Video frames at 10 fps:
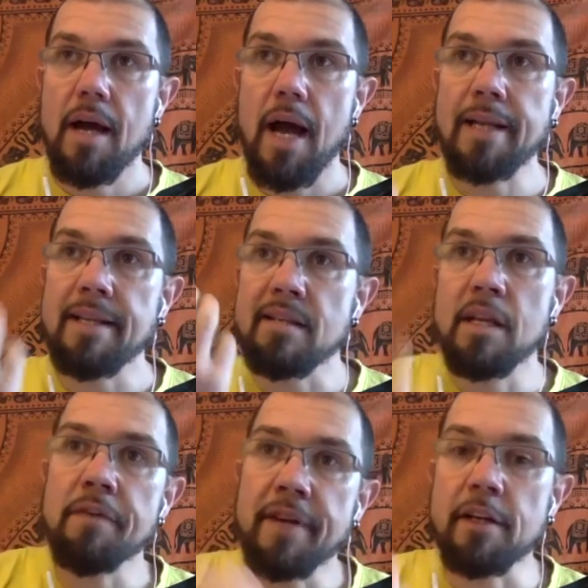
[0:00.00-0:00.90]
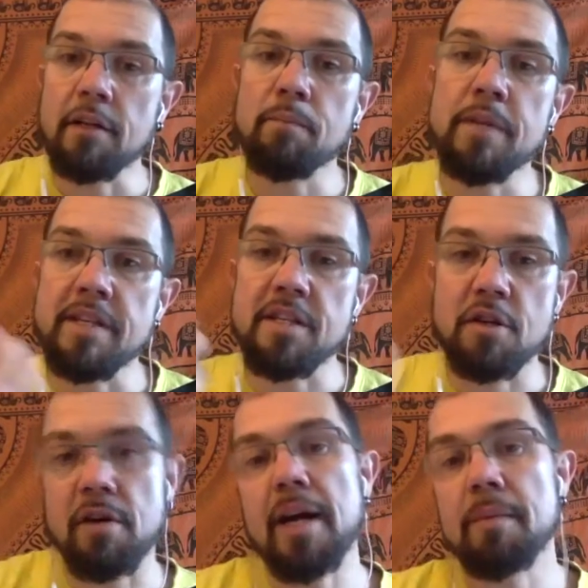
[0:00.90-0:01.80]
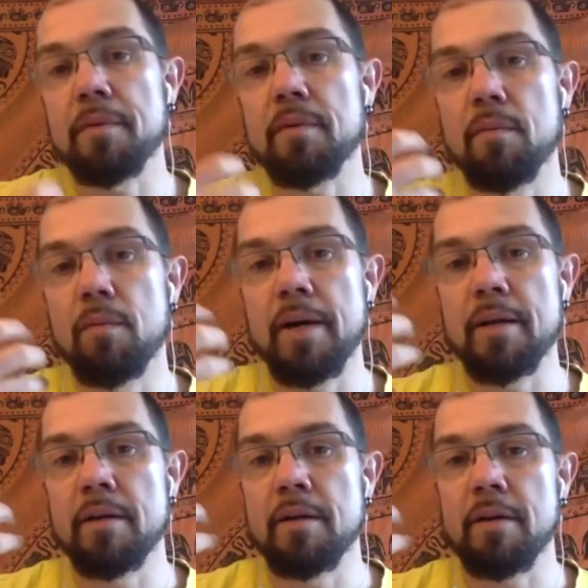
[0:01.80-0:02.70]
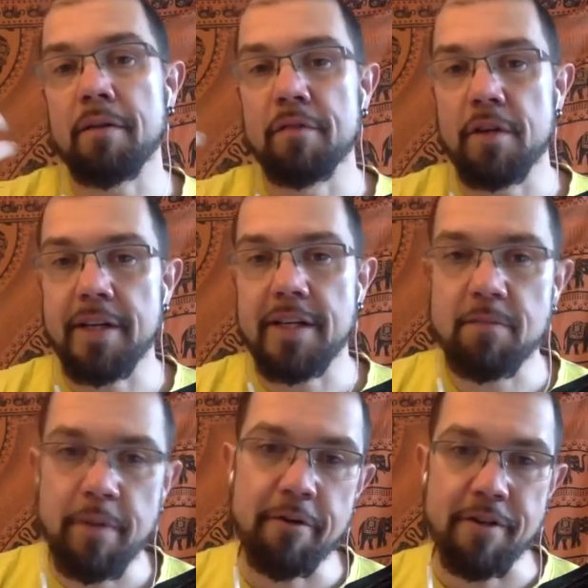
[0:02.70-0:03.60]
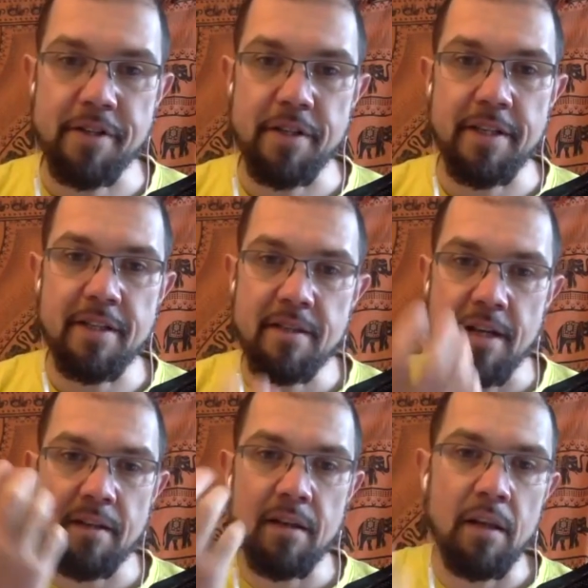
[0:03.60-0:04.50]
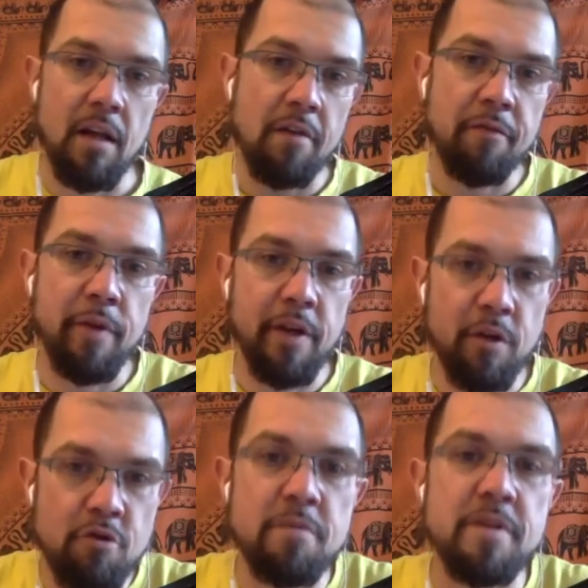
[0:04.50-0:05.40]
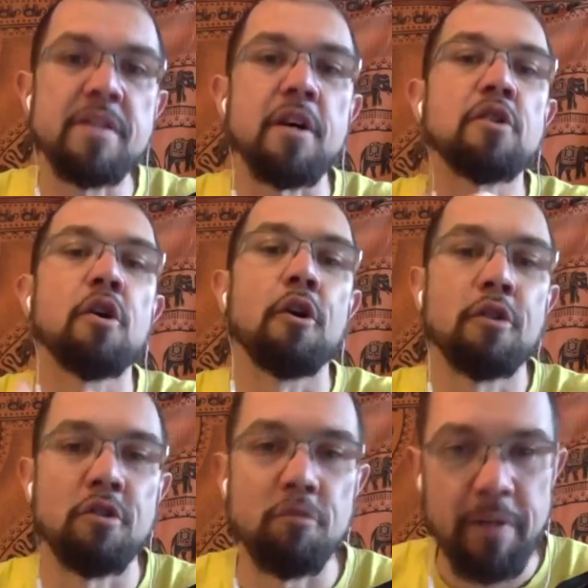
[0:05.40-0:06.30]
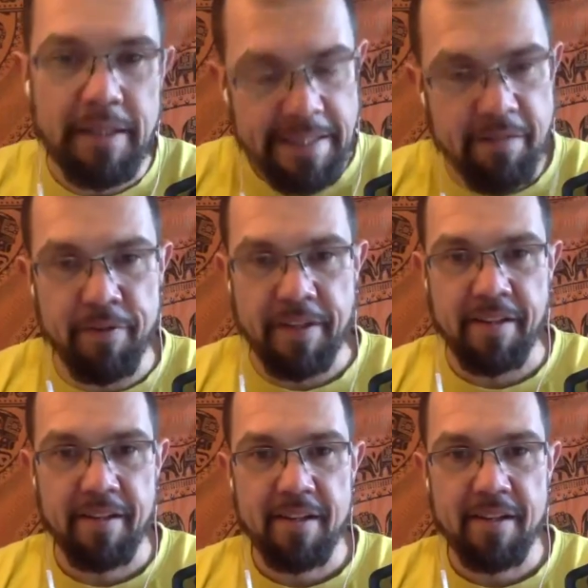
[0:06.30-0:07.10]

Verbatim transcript: and this love cannot be described when you have not experienced it it's not the love we mm. humans are taught to believe in